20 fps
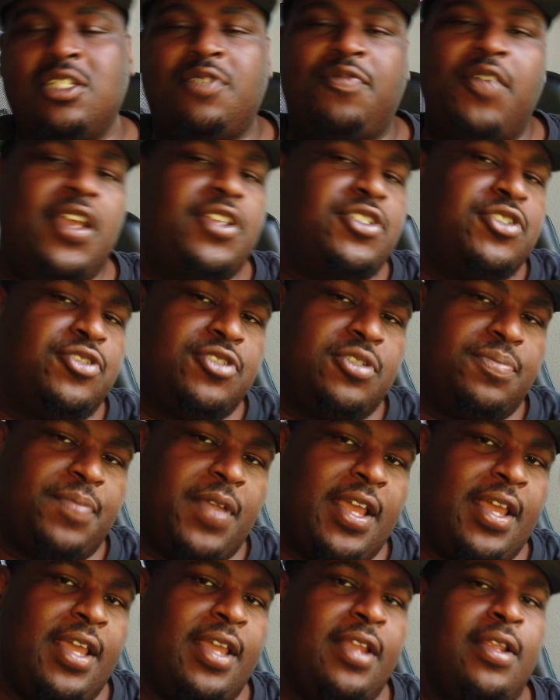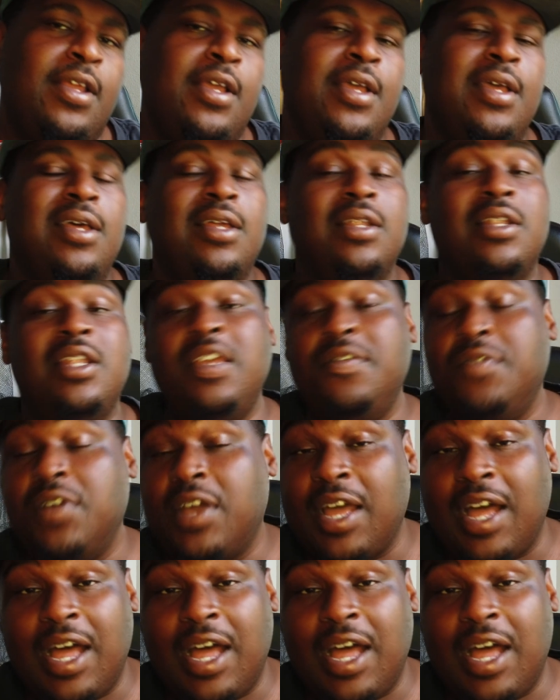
and its features, man, leave a